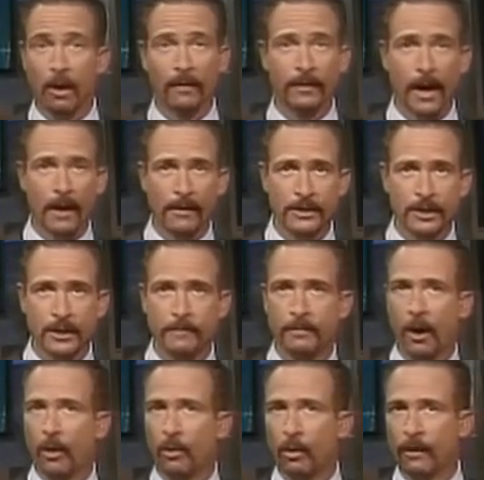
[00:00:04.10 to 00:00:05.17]
Marvin Harrison,
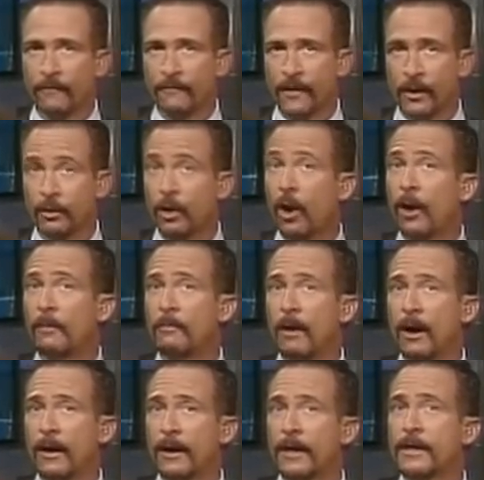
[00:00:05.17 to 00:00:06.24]
Paul Warfield, Art
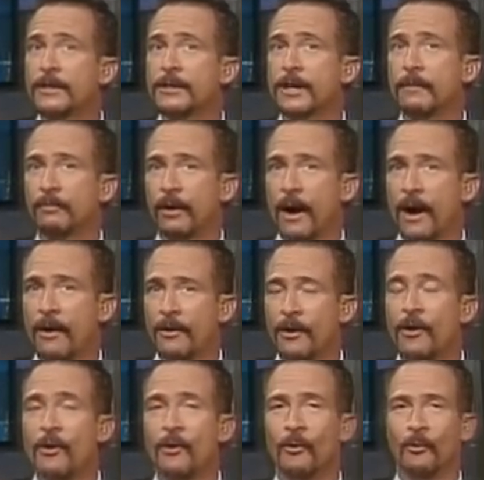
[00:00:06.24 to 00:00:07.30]
Monk, Tim Brown.
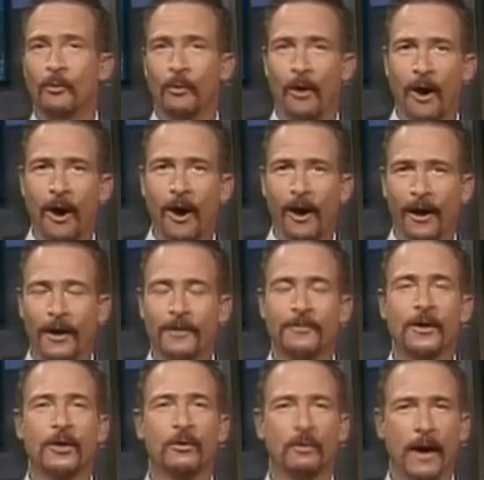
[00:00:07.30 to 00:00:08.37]
Wrong.
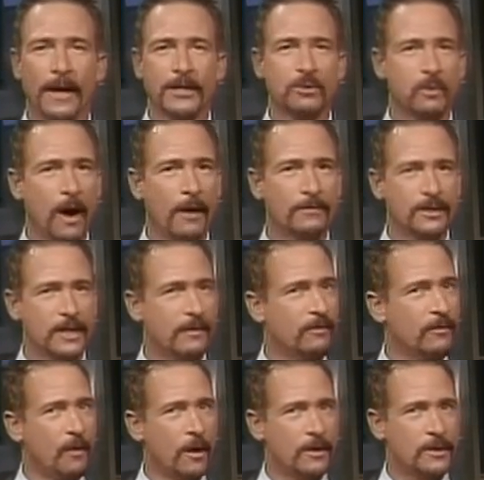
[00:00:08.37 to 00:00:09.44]
The greatest wide
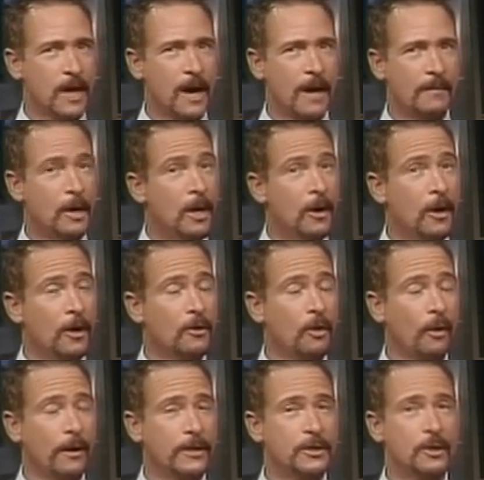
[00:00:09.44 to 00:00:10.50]
receiver of all time,
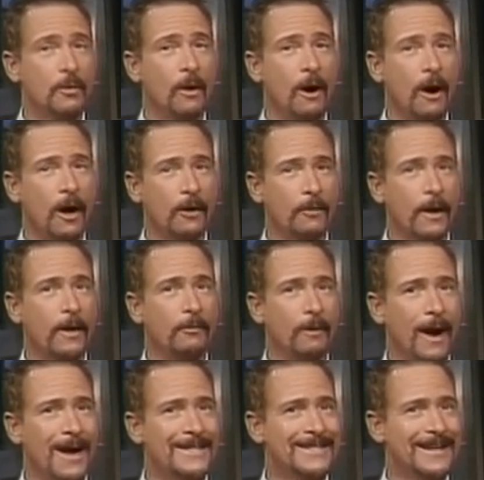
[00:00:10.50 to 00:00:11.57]
according to Andre
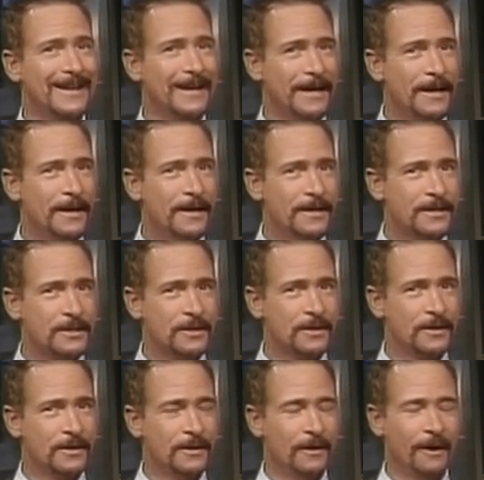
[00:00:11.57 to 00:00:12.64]
Rison, is
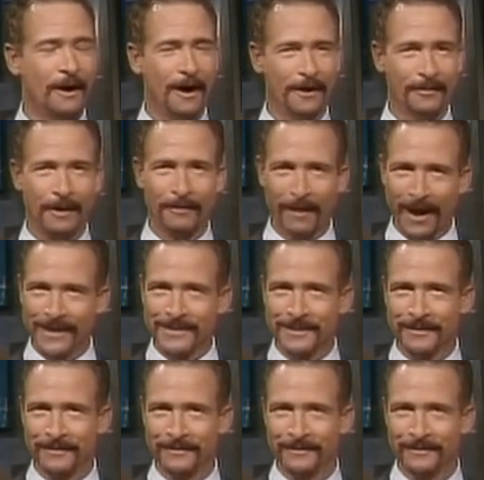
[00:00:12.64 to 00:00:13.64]
Andre Rison.